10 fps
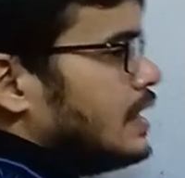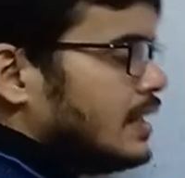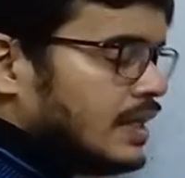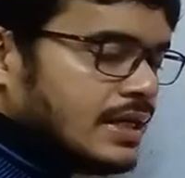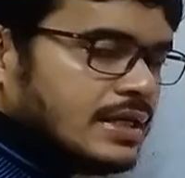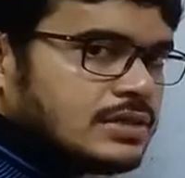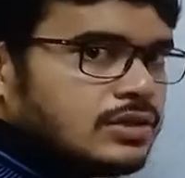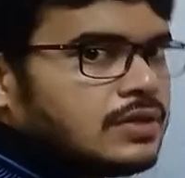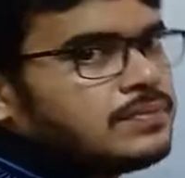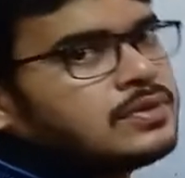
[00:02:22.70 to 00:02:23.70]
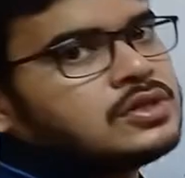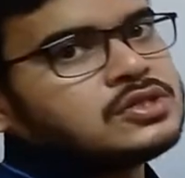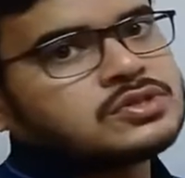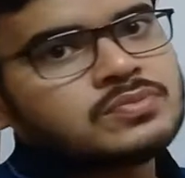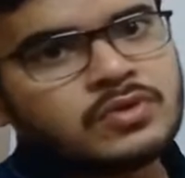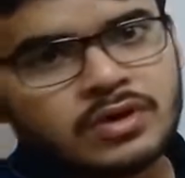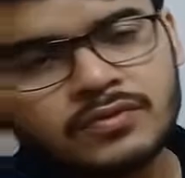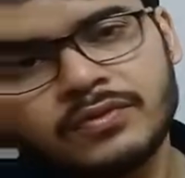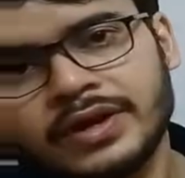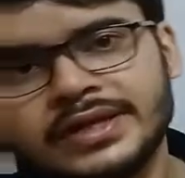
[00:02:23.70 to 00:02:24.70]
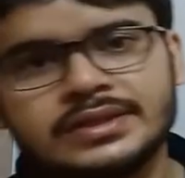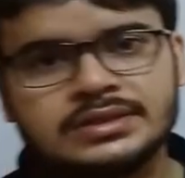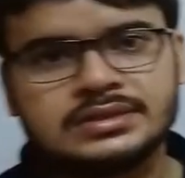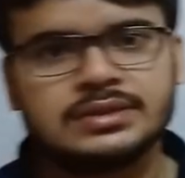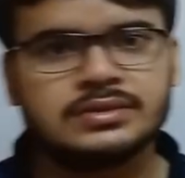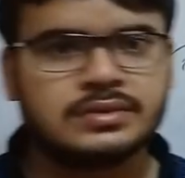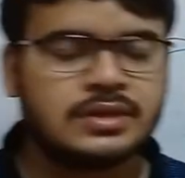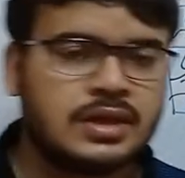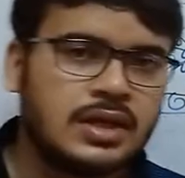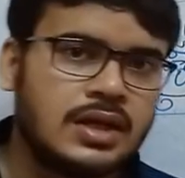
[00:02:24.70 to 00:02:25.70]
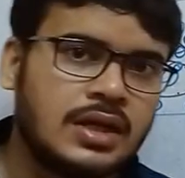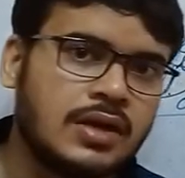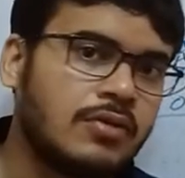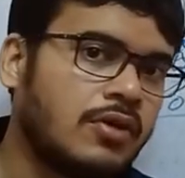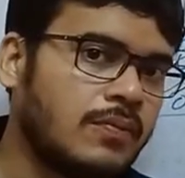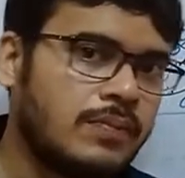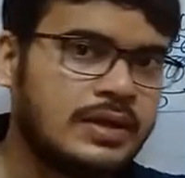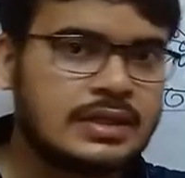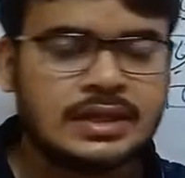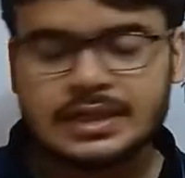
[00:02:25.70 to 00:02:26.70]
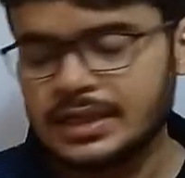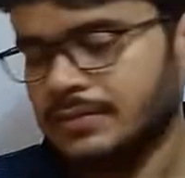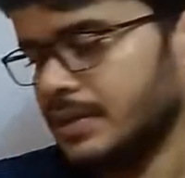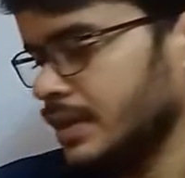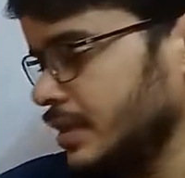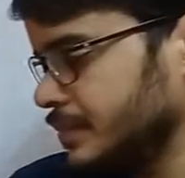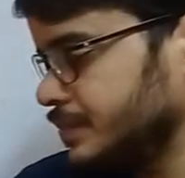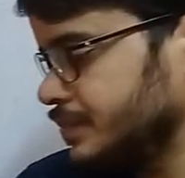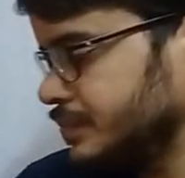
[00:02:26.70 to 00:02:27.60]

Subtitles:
in case of small void ratio. Now complete the table,